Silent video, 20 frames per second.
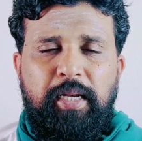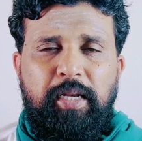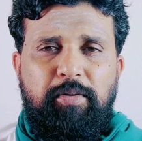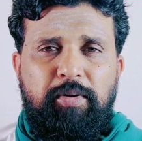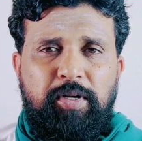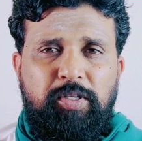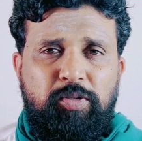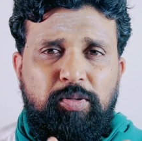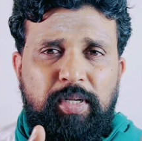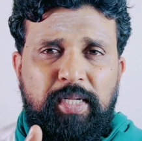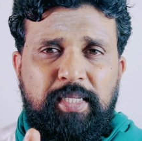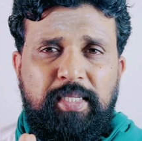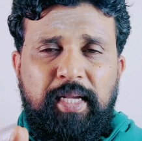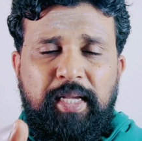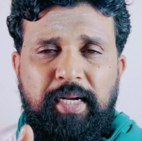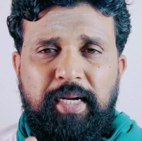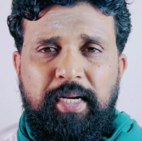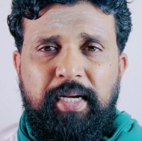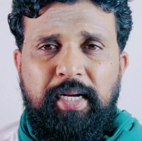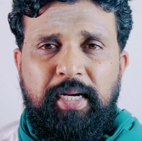Now, as soon as
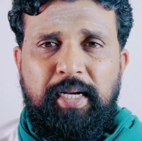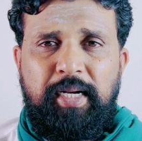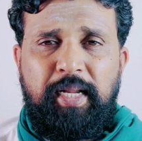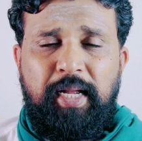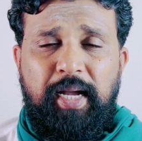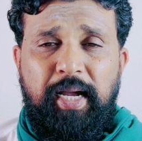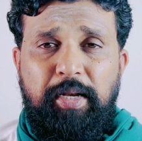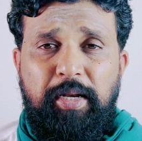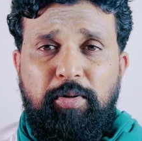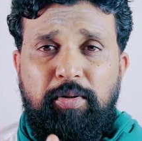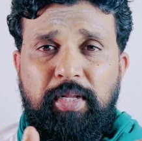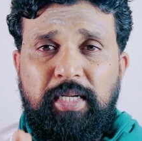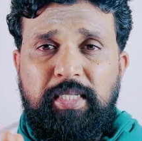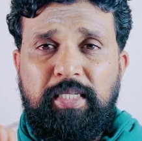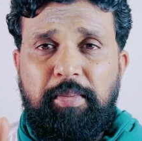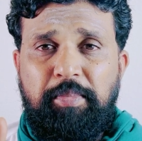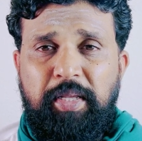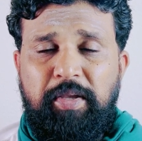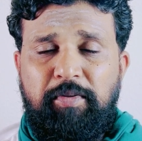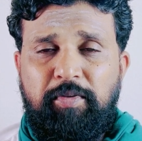I read it, I know
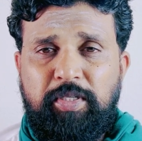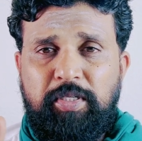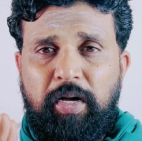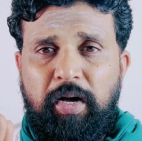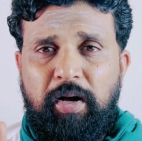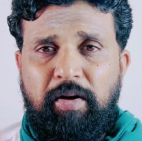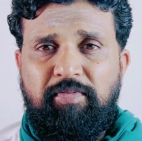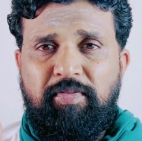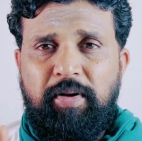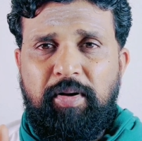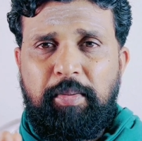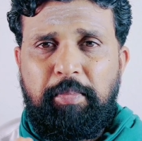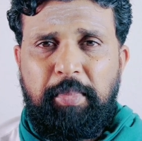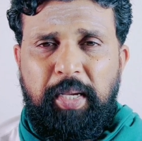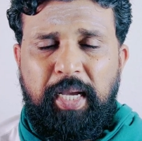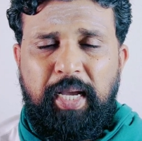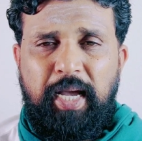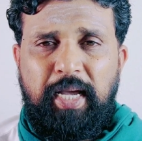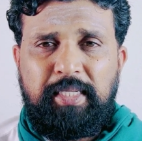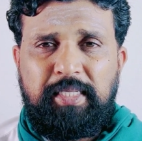that something was off,
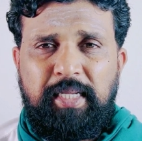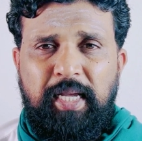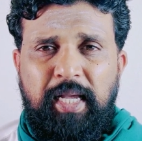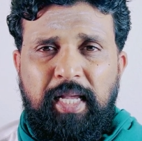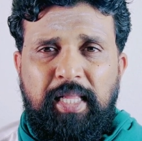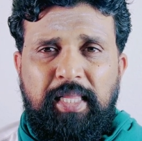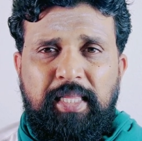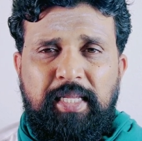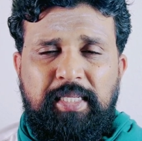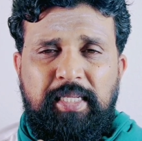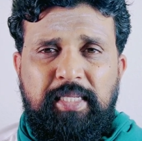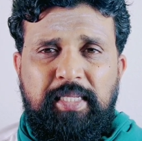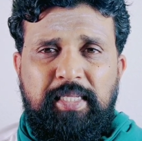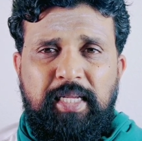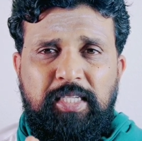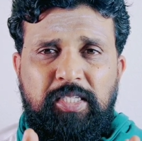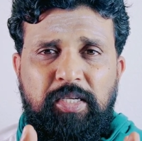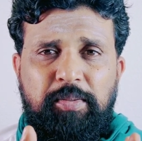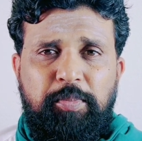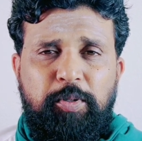because this is
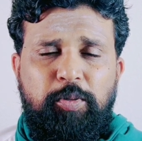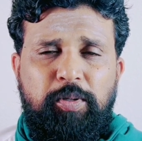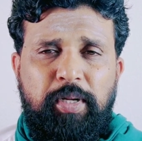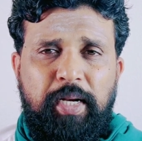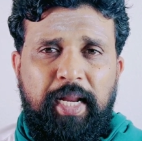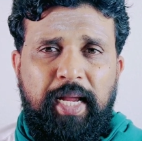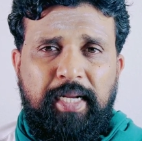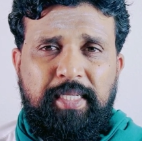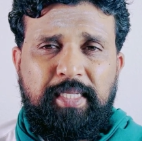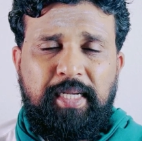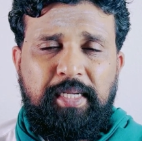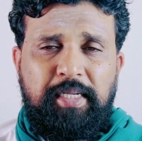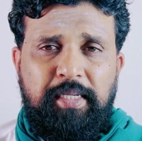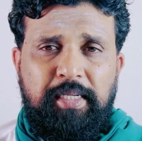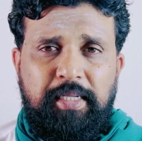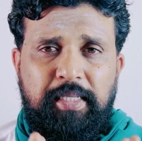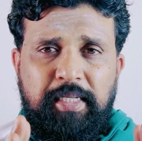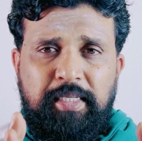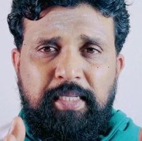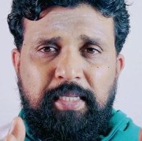such a brutal act
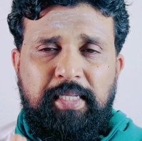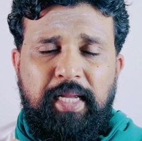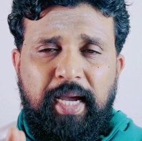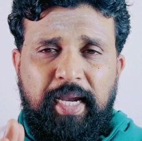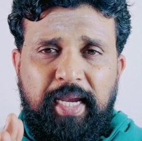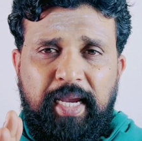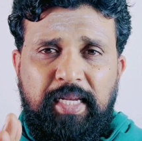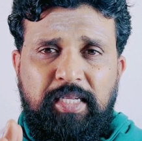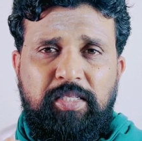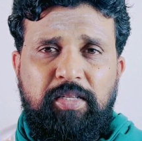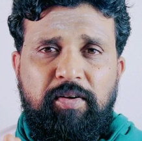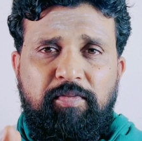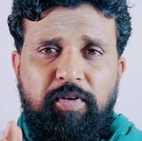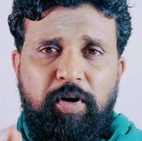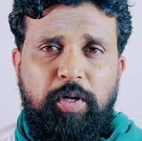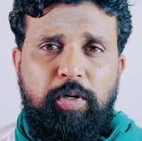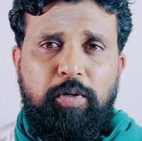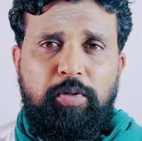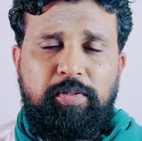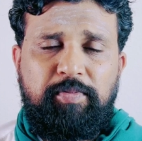that this is against the
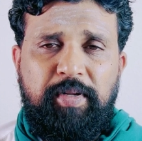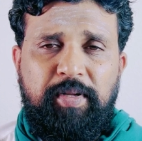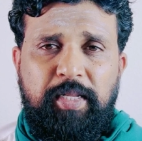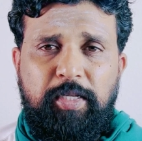war rules.